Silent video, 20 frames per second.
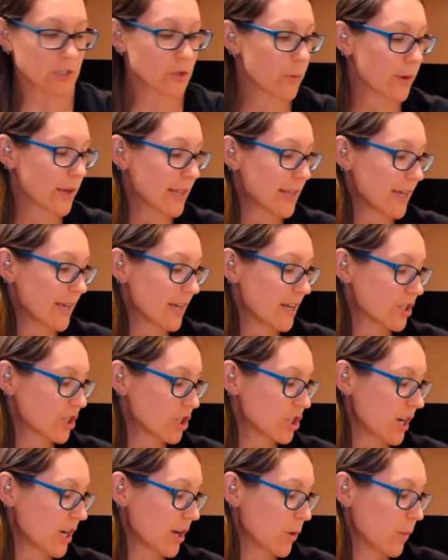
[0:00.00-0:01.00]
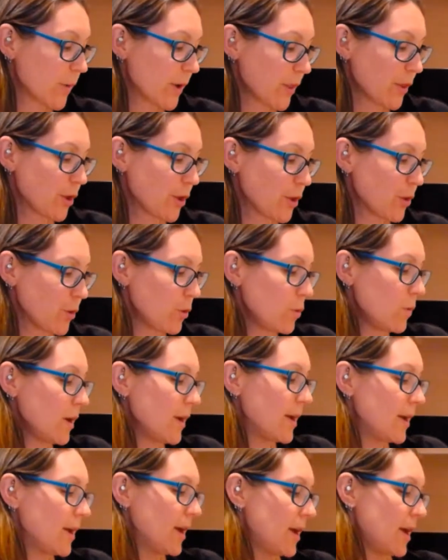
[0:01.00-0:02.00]
just quickly share with
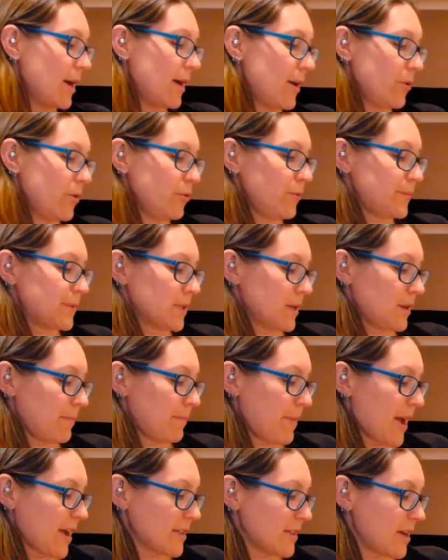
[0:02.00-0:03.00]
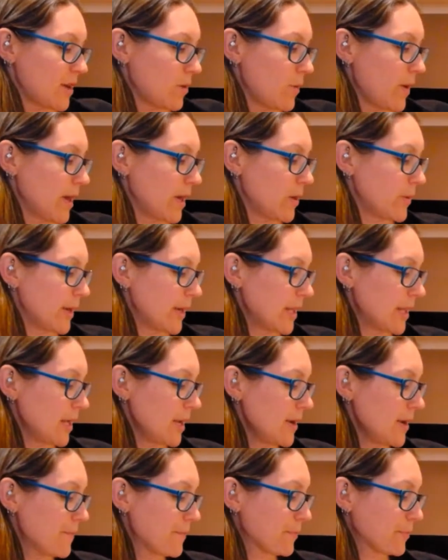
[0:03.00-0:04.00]
you. Oops, I'm going to pack that away
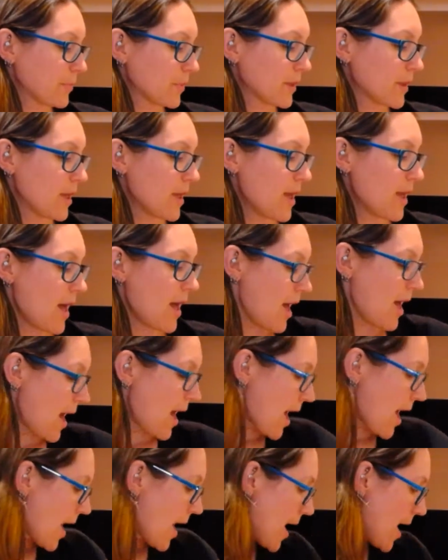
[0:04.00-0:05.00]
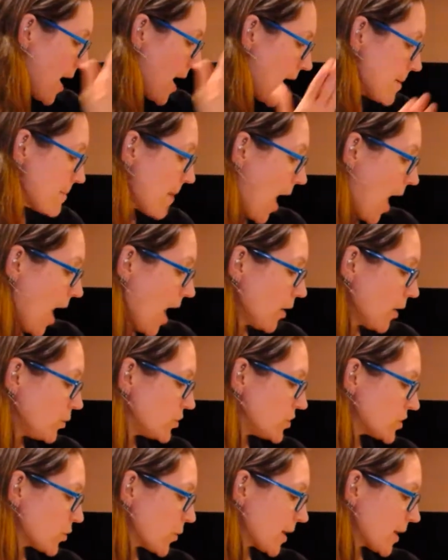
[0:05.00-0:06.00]
quickly. I
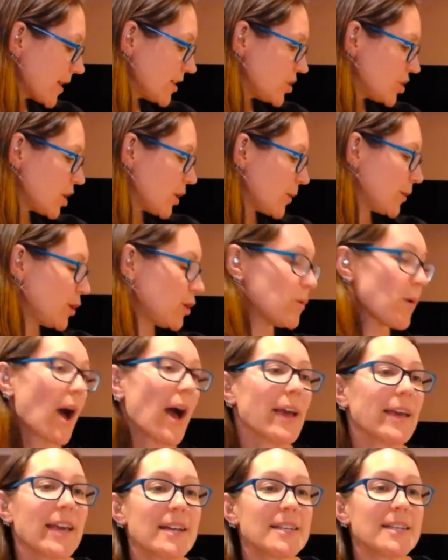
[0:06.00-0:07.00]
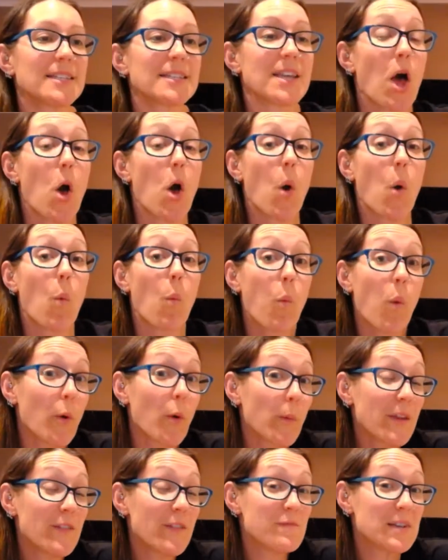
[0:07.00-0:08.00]
will just quickly share with you, I guess,
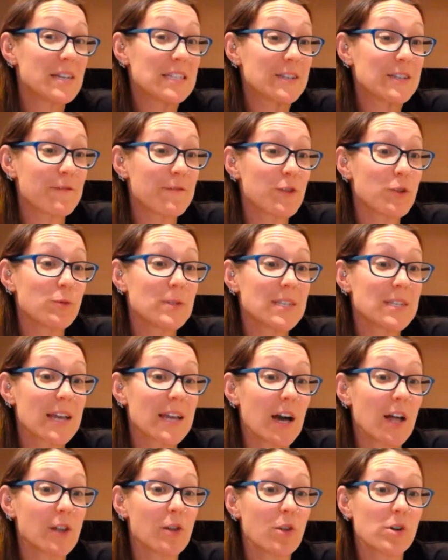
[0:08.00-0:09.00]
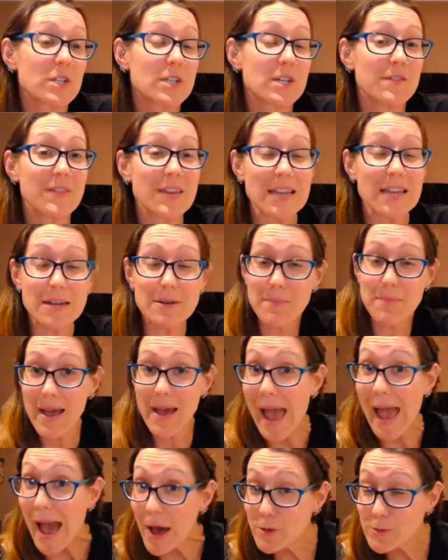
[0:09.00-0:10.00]
what we've been diffusing a lot of in
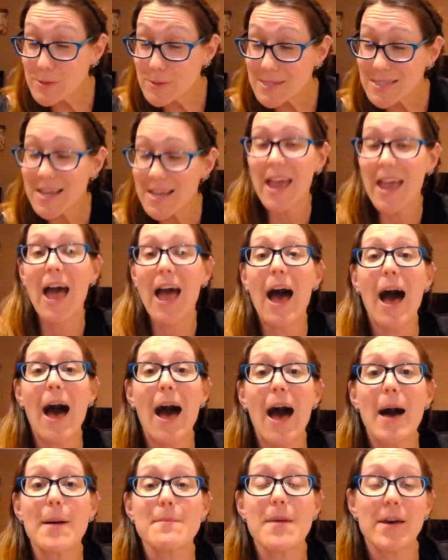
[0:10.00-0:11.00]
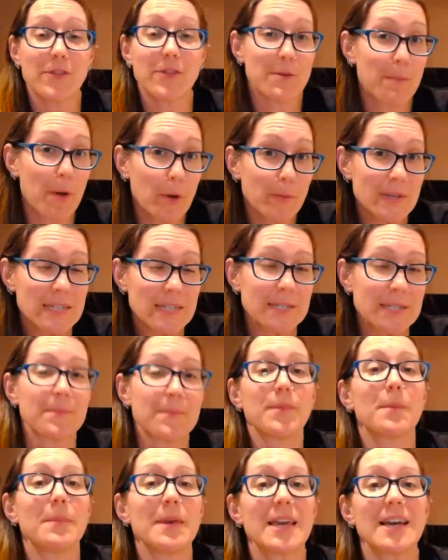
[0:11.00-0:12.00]
my house at the moment,
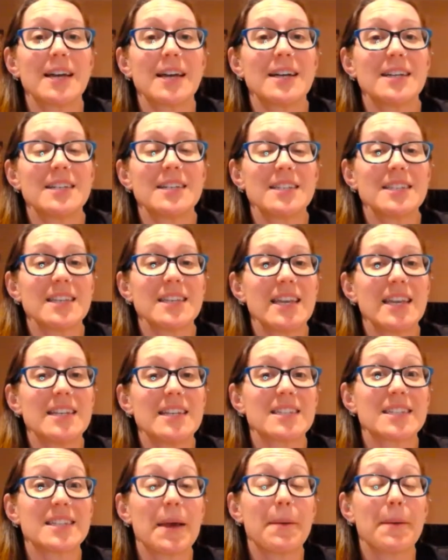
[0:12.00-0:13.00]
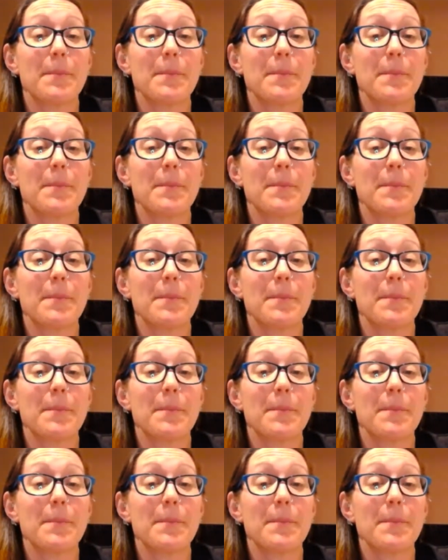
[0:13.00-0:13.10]
because it's